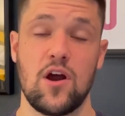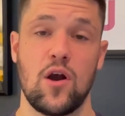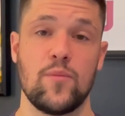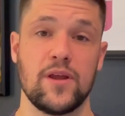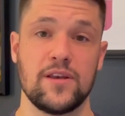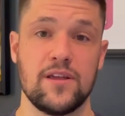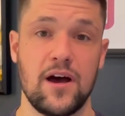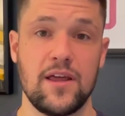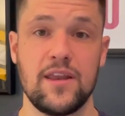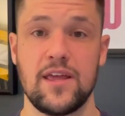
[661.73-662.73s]
are being
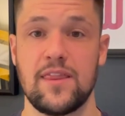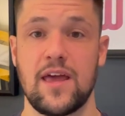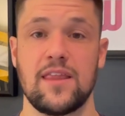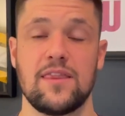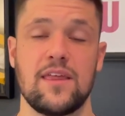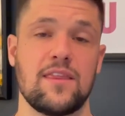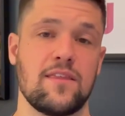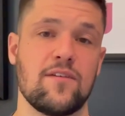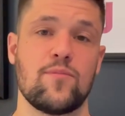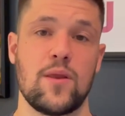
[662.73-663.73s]
done and that
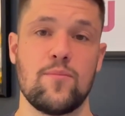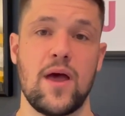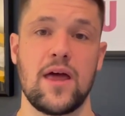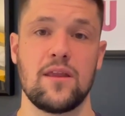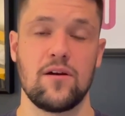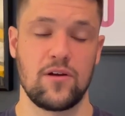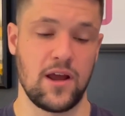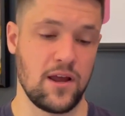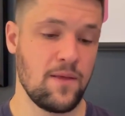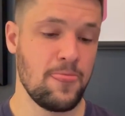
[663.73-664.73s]
they've been met.
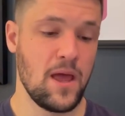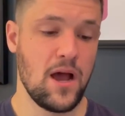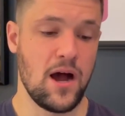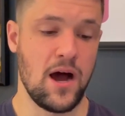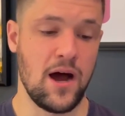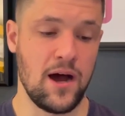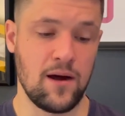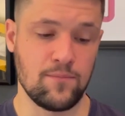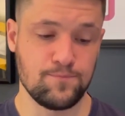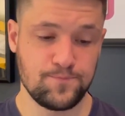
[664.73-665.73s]
Okay.
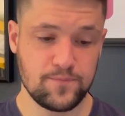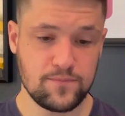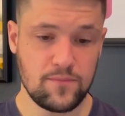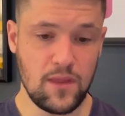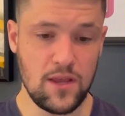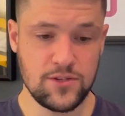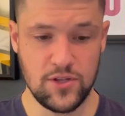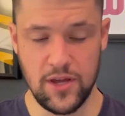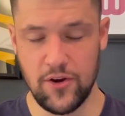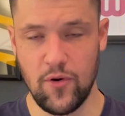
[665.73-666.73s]
So
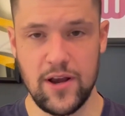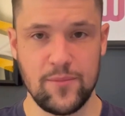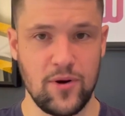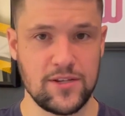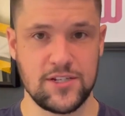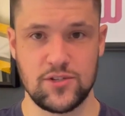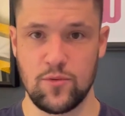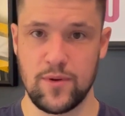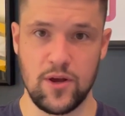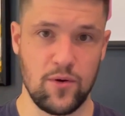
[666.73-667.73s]
the underwriting process will
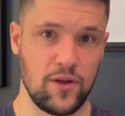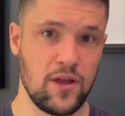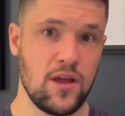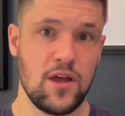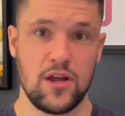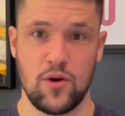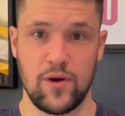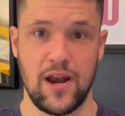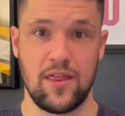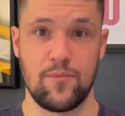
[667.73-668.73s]
be going
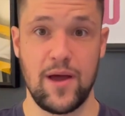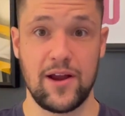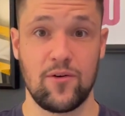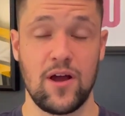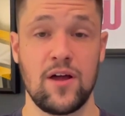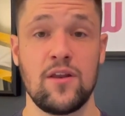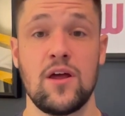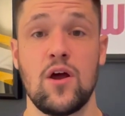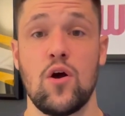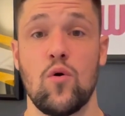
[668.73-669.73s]
on in the background.
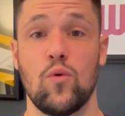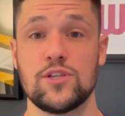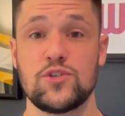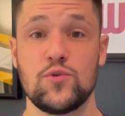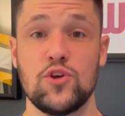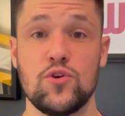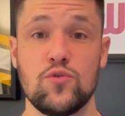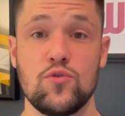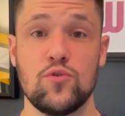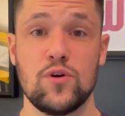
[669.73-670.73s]
Once
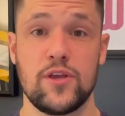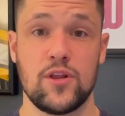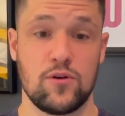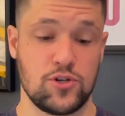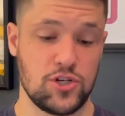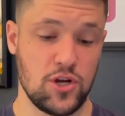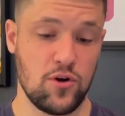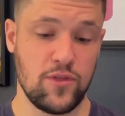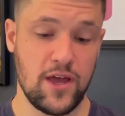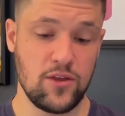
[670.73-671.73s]
you
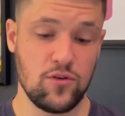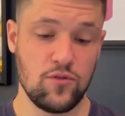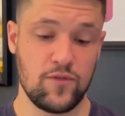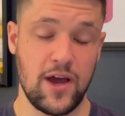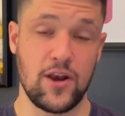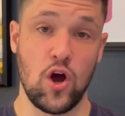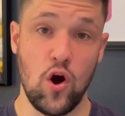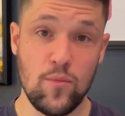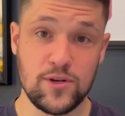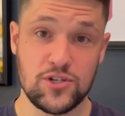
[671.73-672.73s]
show that you've gotten
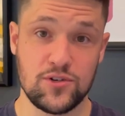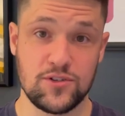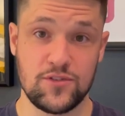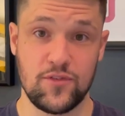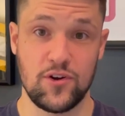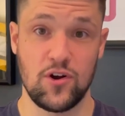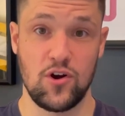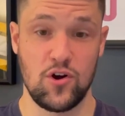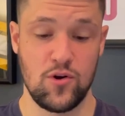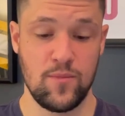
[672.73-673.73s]
home insurance for your
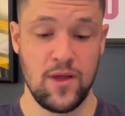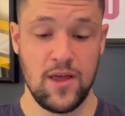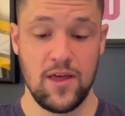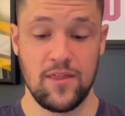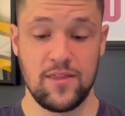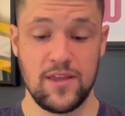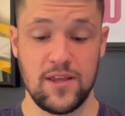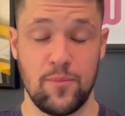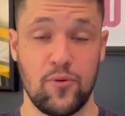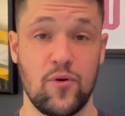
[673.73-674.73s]
home, the
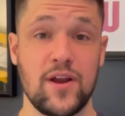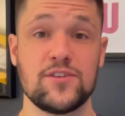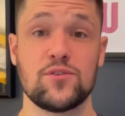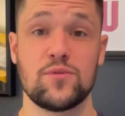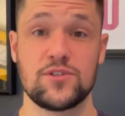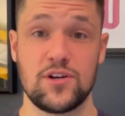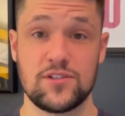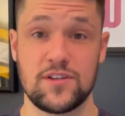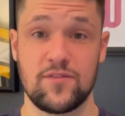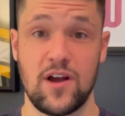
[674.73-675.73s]
appraisal
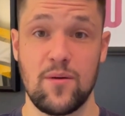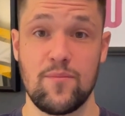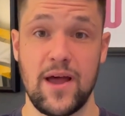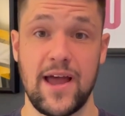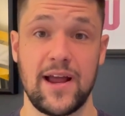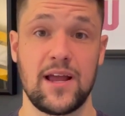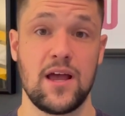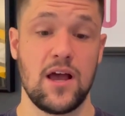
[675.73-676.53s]
results have come back.